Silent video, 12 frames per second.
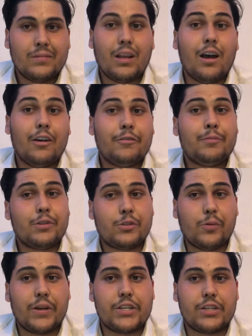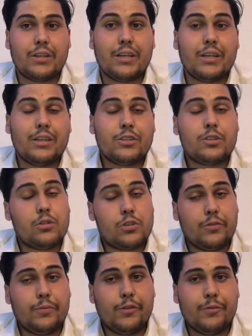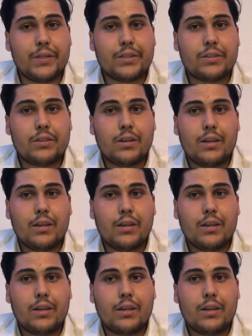of persuasion in social movements,